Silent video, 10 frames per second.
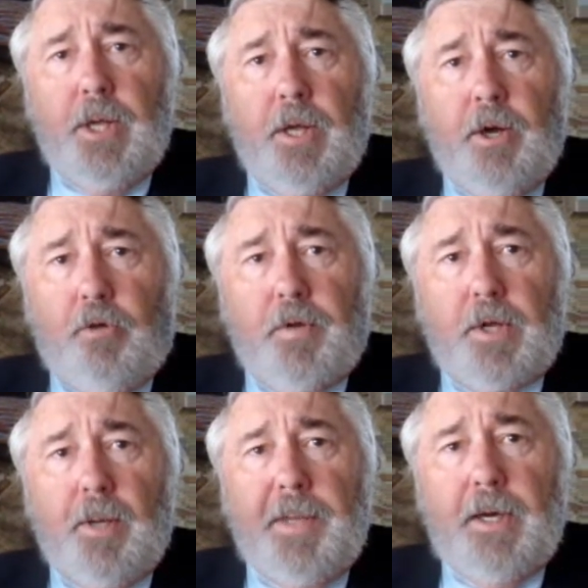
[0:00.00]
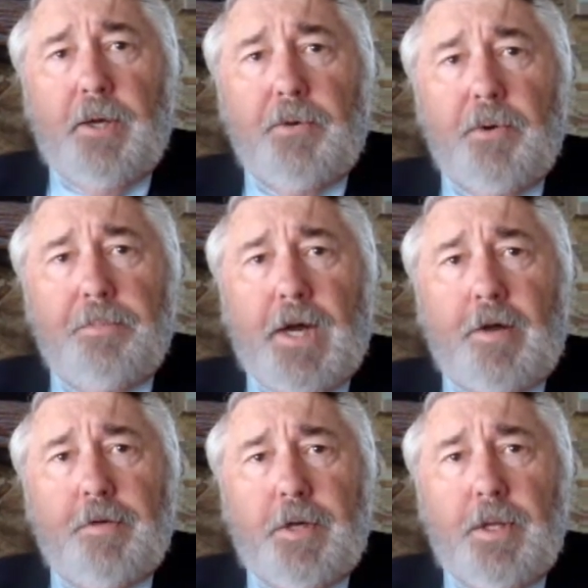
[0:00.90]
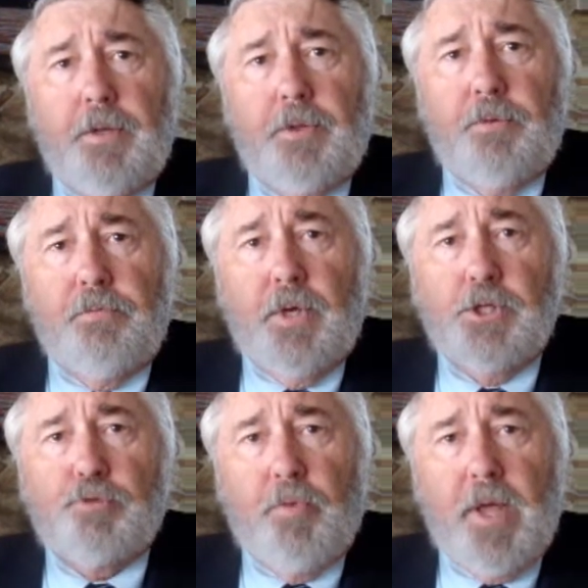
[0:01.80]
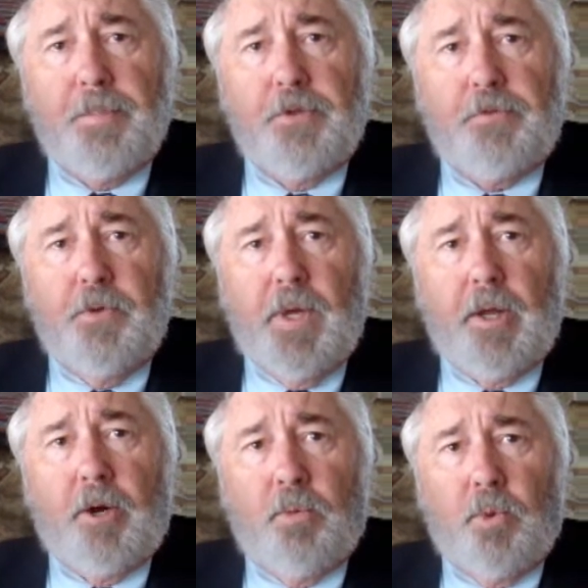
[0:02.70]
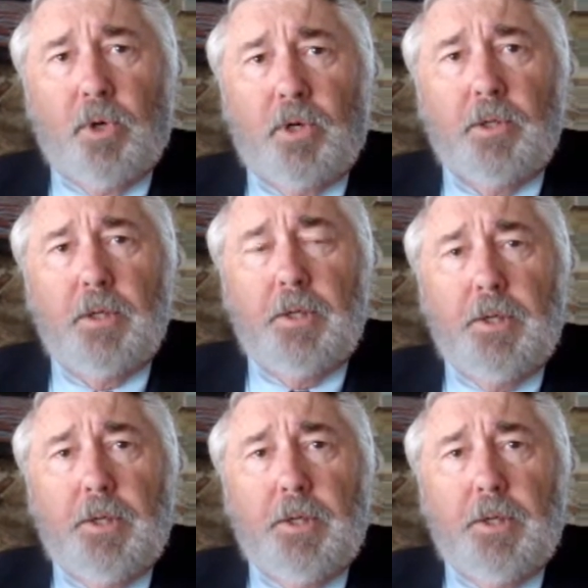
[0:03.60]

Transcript: and overcoming hunger and poverty that runs rampant throughout our world.